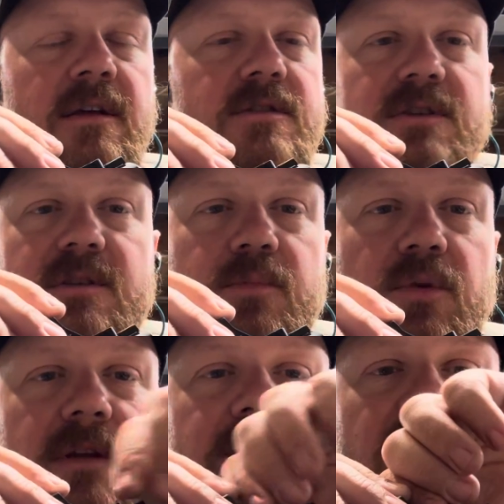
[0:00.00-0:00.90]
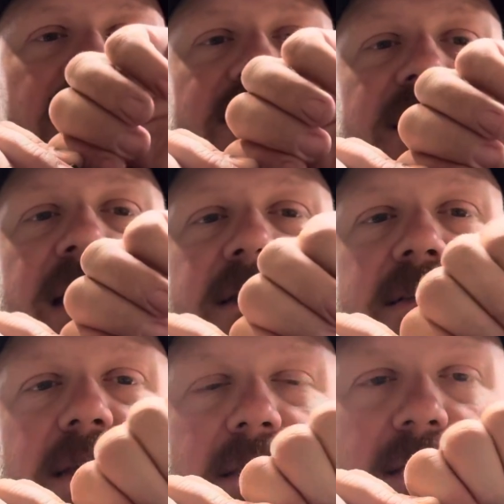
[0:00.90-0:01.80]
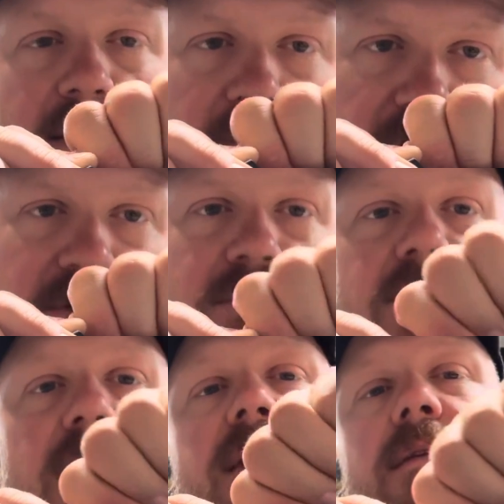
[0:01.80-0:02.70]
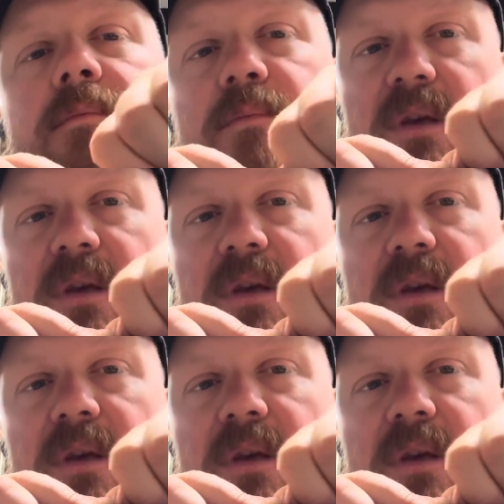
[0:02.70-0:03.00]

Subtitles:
It's just a point of contact, and then I'm going to try and